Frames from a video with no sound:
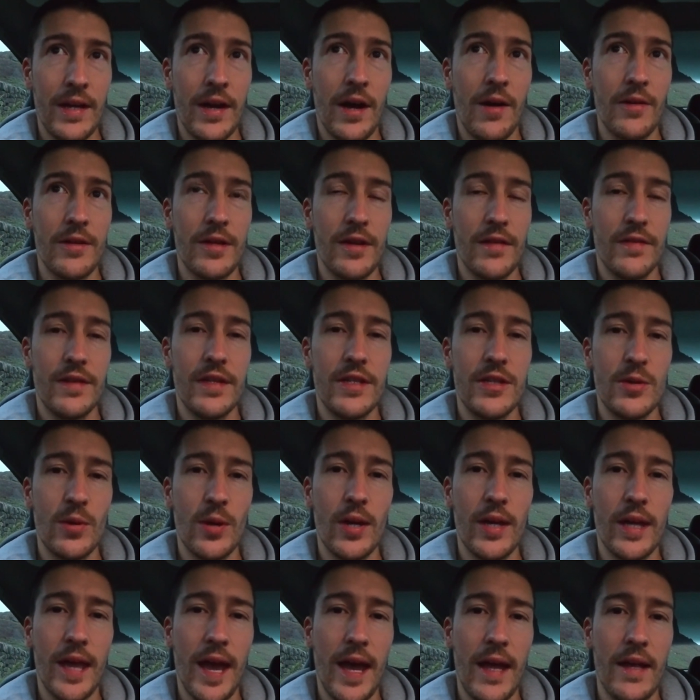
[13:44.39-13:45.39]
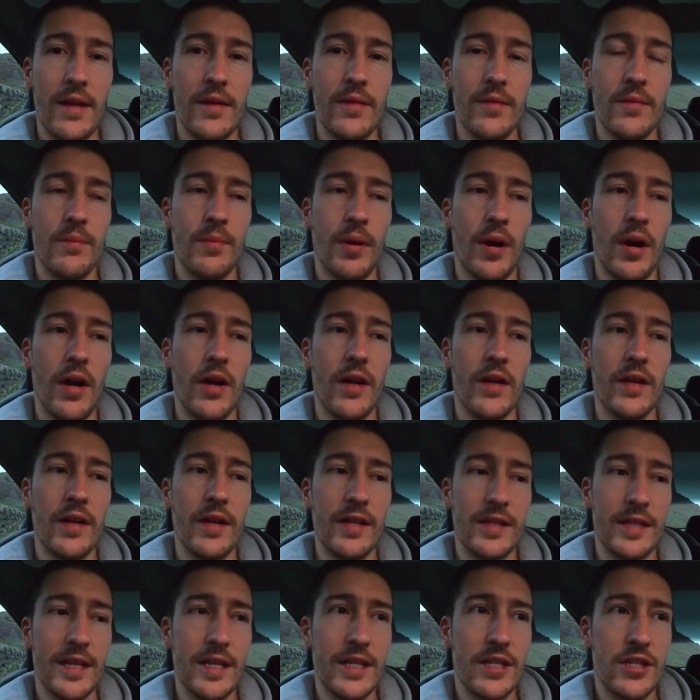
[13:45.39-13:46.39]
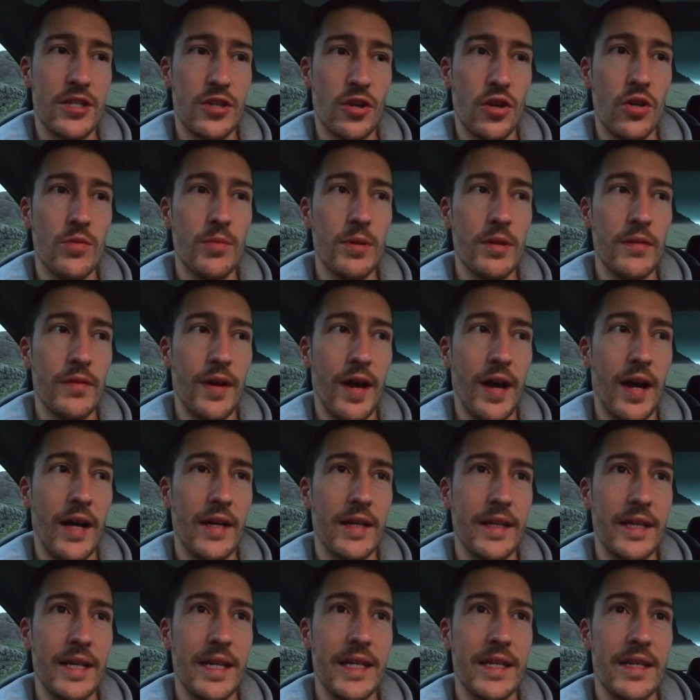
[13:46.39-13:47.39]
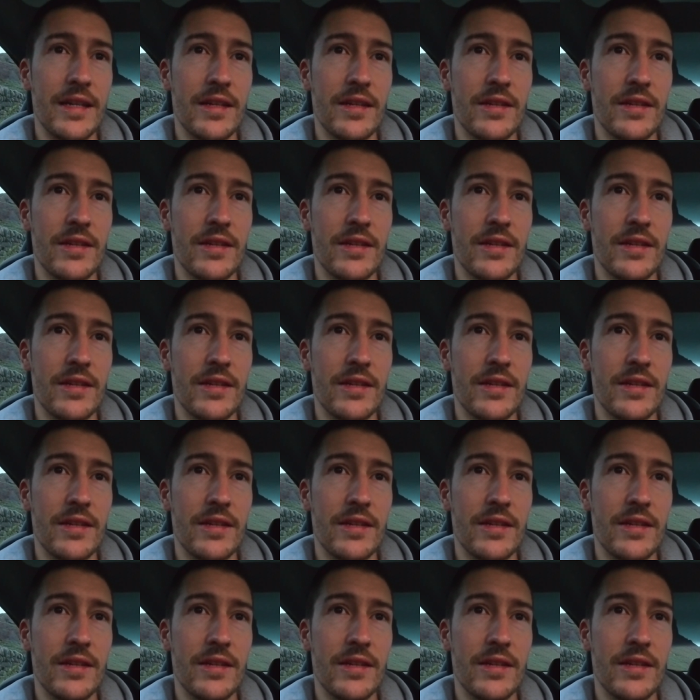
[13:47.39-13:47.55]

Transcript: I'll definitely do it again, but it did show me that I need